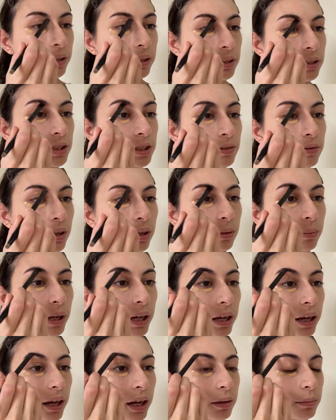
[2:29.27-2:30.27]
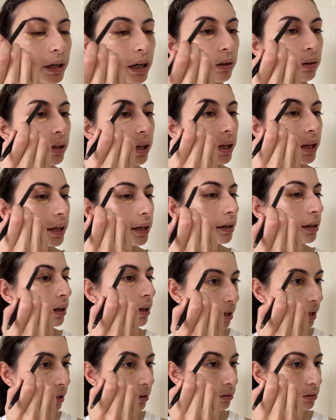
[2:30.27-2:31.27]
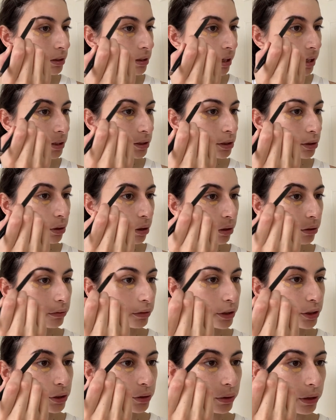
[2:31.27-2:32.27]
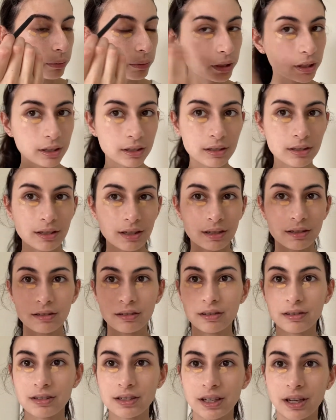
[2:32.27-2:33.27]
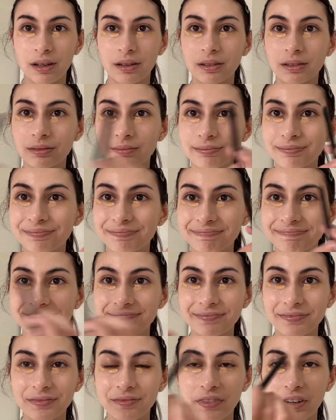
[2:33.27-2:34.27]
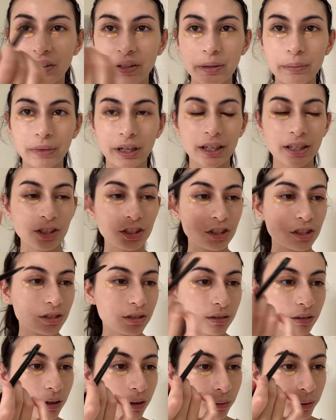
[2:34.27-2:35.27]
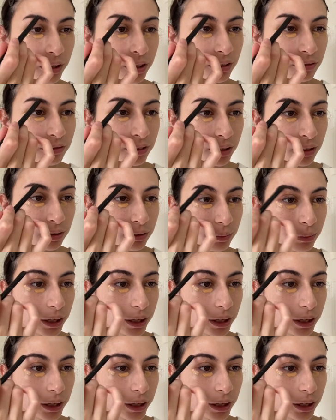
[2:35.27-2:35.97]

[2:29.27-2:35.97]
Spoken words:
and then just follow my eyebrow line. I don't like to overdo it because, as you can tell, very much already filled,